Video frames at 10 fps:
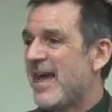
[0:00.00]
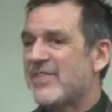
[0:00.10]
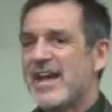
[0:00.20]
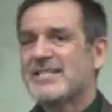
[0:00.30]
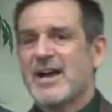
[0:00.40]
at
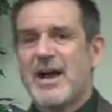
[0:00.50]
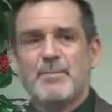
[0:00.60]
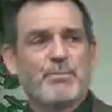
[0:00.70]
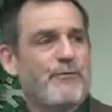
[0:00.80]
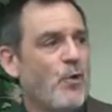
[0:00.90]
that time,
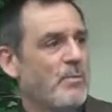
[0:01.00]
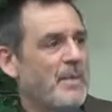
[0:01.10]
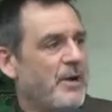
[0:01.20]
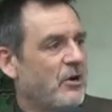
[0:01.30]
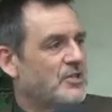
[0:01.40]
before my
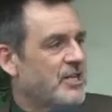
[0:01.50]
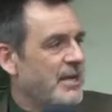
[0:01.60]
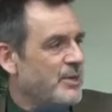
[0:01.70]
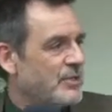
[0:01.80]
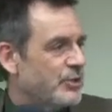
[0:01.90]
parents
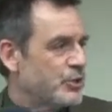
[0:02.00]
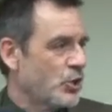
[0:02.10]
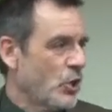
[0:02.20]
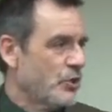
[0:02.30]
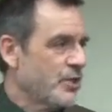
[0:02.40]
came into the
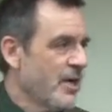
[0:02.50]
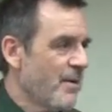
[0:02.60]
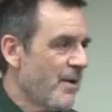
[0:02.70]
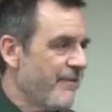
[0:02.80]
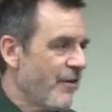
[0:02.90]
church,
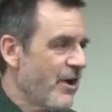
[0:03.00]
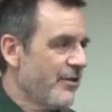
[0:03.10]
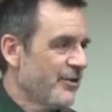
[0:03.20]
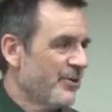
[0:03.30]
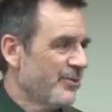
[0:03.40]
my
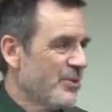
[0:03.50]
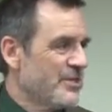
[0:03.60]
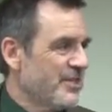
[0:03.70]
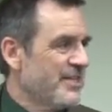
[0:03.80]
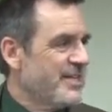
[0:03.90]
father
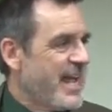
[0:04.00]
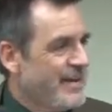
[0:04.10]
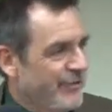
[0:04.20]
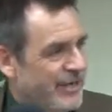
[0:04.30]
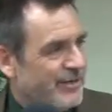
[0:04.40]
was in the
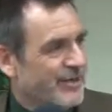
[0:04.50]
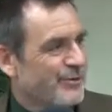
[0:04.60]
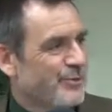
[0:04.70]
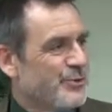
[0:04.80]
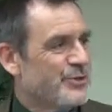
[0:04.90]
Navy,
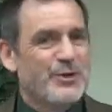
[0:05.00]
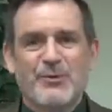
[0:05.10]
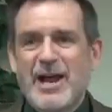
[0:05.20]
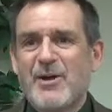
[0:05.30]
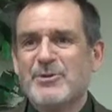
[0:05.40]
cruising
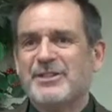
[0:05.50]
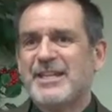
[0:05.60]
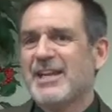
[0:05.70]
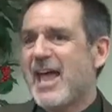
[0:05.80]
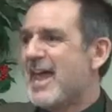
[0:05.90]
around in
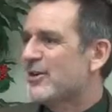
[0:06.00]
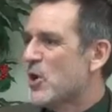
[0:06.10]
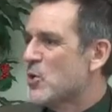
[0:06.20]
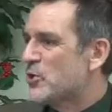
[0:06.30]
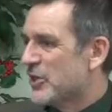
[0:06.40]
the Atlantic
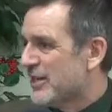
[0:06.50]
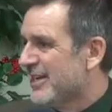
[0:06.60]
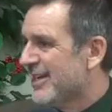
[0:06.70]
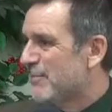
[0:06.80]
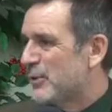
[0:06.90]
Ocean,
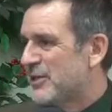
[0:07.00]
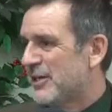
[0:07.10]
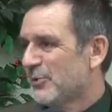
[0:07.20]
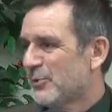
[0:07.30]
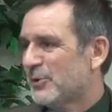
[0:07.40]
in
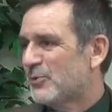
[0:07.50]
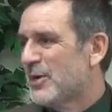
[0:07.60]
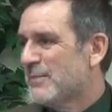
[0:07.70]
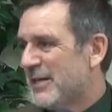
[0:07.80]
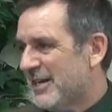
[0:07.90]
particular in the
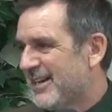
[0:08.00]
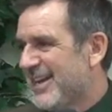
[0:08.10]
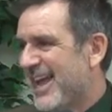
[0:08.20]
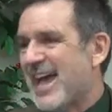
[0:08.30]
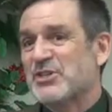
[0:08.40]
Caribbean.
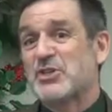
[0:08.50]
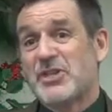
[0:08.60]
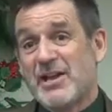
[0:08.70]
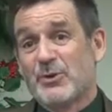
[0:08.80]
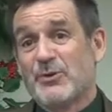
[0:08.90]
As a
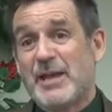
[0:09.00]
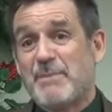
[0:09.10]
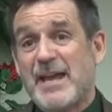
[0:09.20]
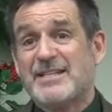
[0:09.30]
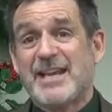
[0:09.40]
sailor, they
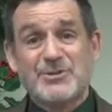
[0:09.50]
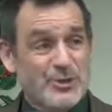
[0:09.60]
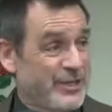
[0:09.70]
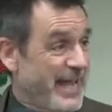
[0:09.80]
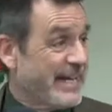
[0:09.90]
pay
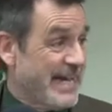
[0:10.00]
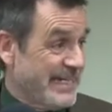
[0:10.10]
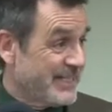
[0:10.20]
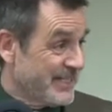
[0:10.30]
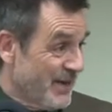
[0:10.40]
attention to that
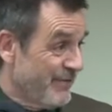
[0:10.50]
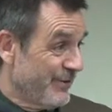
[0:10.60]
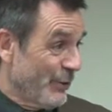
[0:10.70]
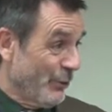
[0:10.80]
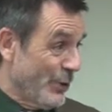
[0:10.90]
kind of stuff,
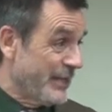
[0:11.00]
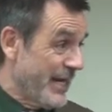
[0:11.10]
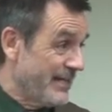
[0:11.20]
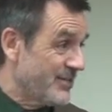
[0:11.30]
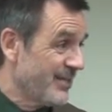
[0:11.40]
the
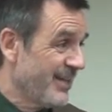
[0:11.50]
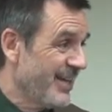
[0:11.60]
hurricanes.